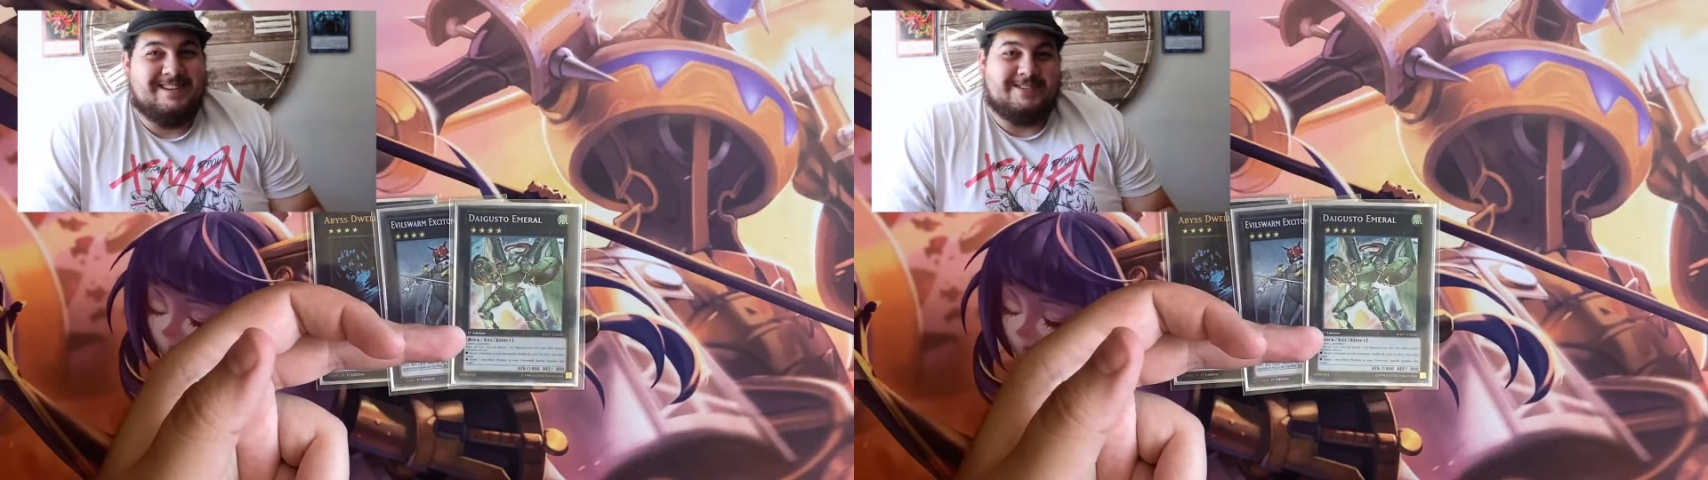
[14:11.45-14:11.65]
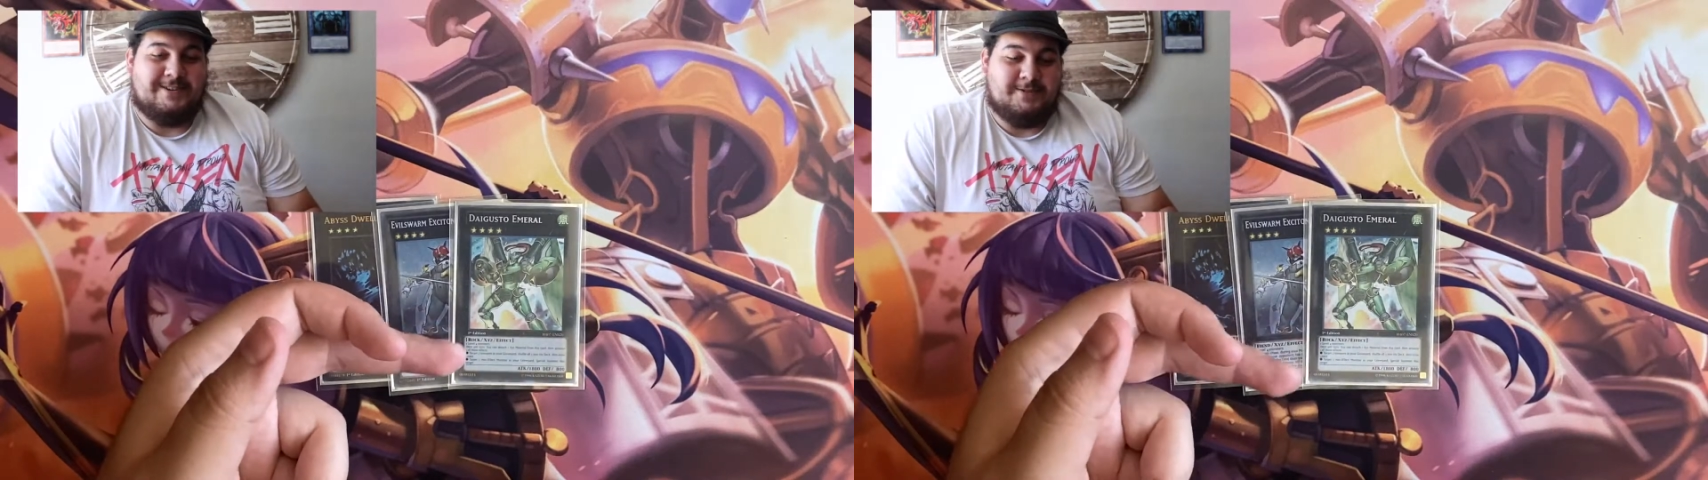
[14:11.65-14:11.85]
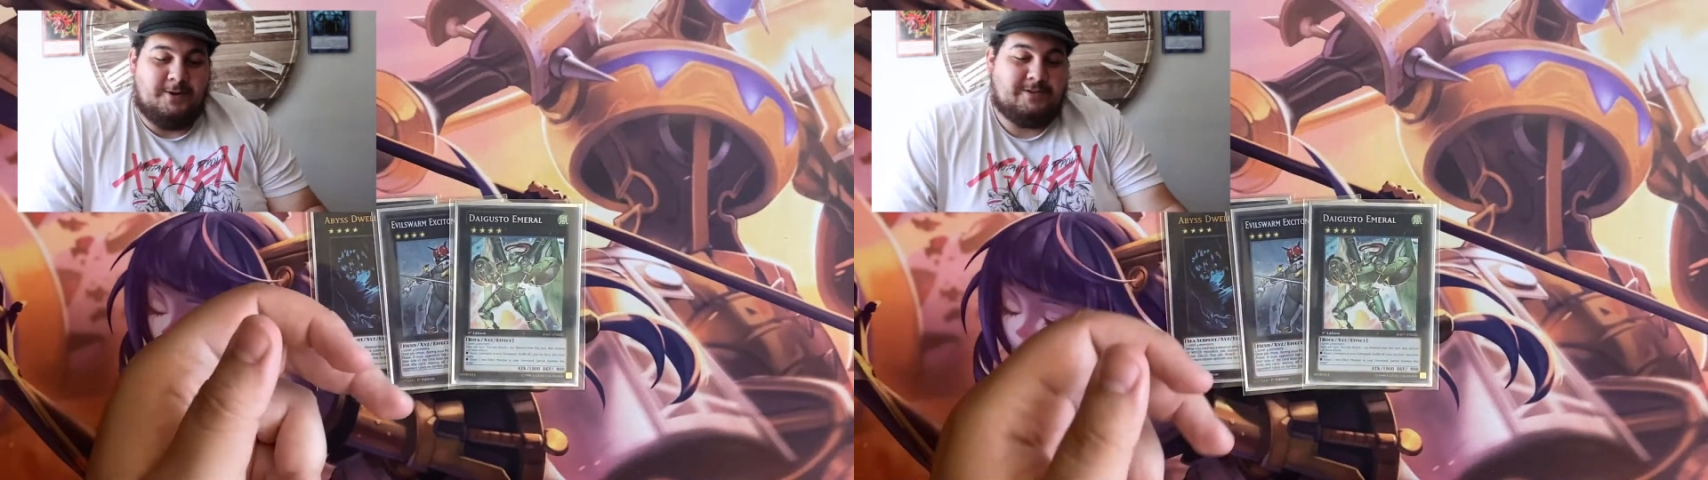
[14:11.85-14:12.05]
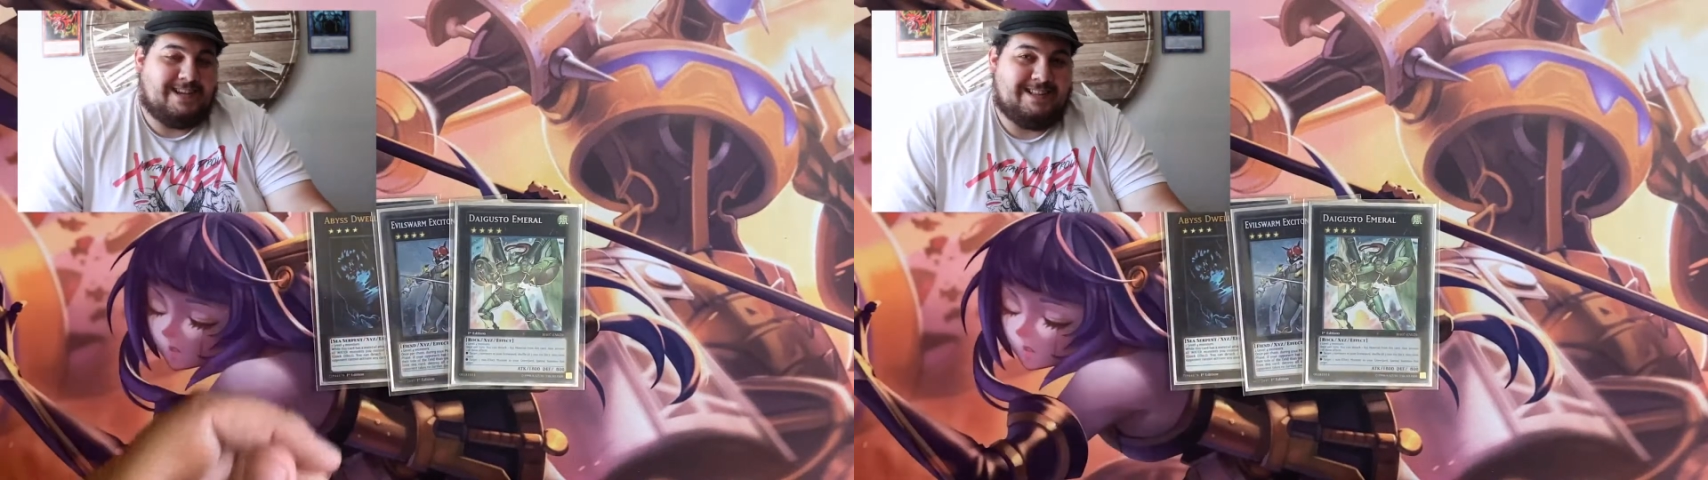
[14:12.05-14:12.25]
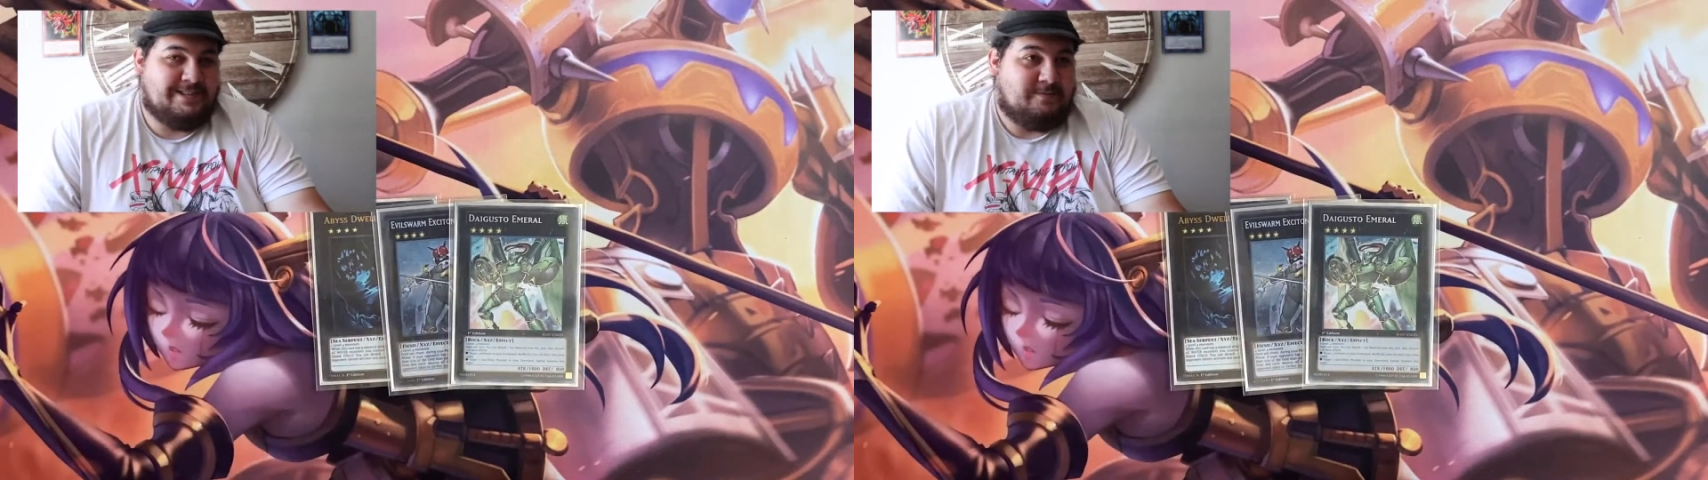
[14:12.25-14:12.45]
So low
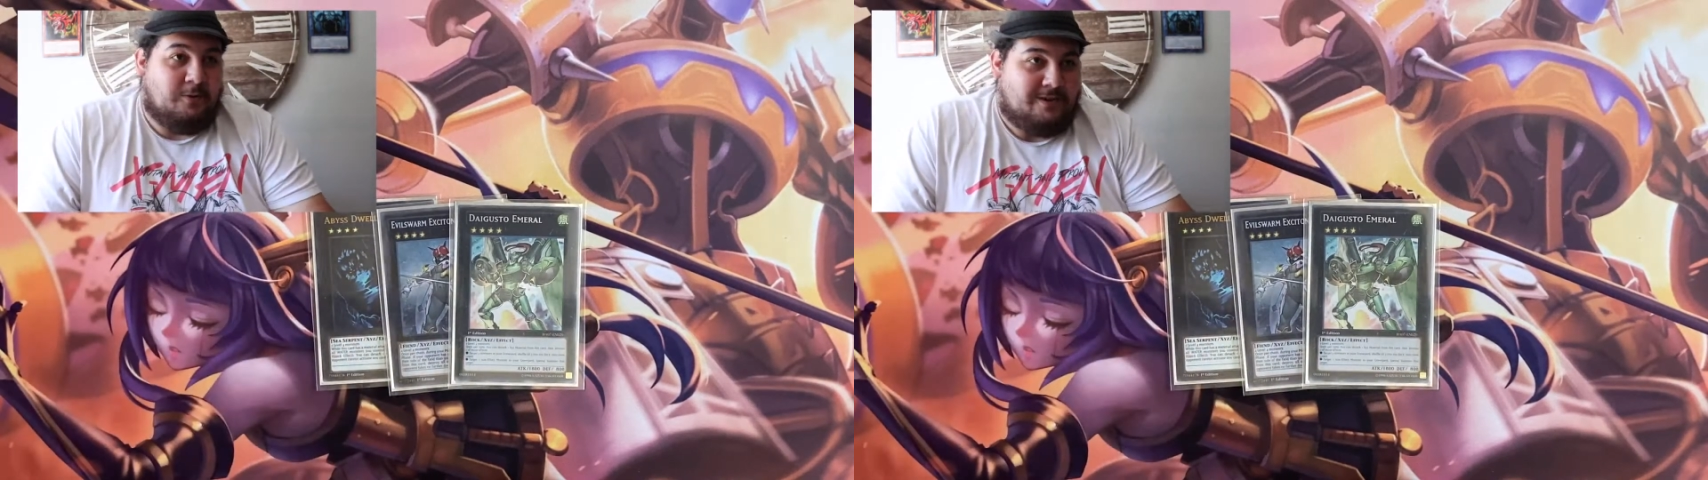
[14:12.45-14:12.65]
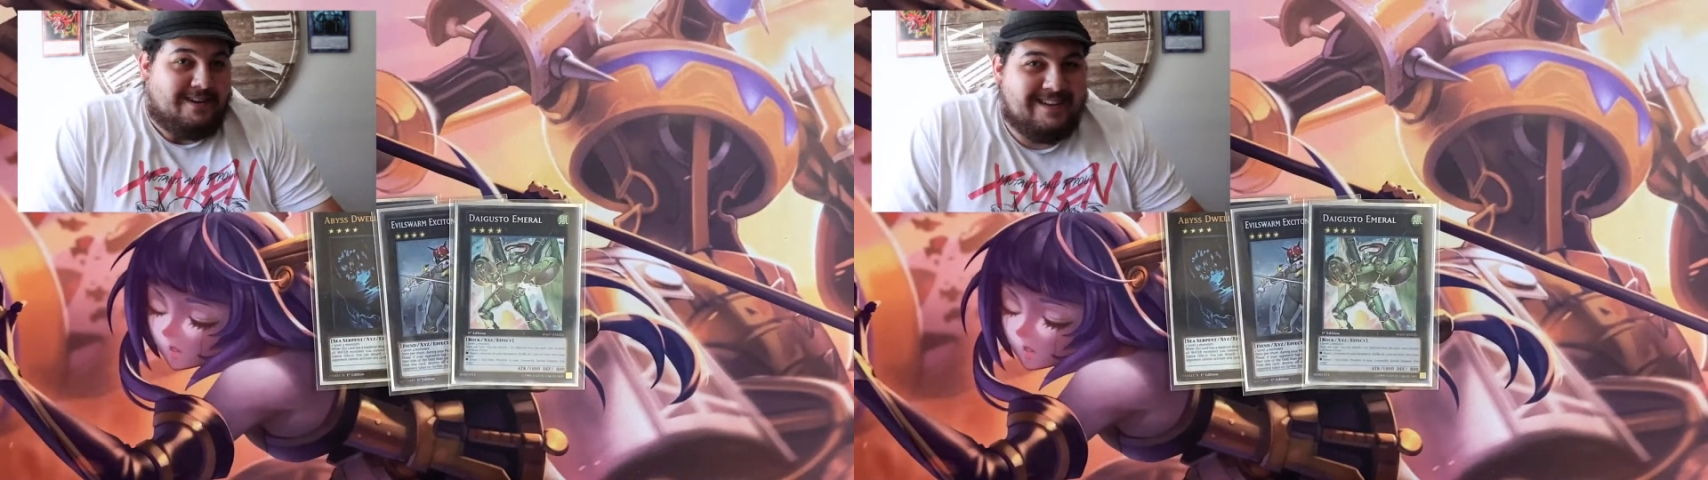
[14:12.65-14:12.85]
key, this is broken.